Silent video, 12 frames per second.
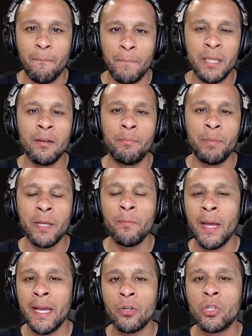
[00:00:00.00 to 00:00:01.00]
be a big
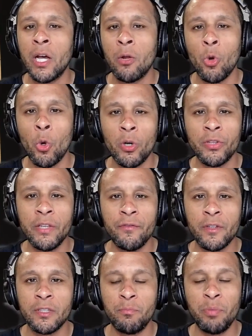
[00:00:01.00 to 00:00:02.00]
man down low on
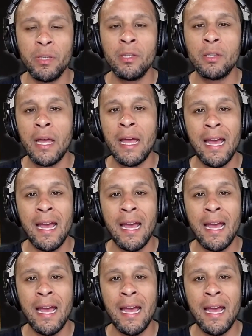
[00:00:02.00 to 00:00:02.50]
defense, be that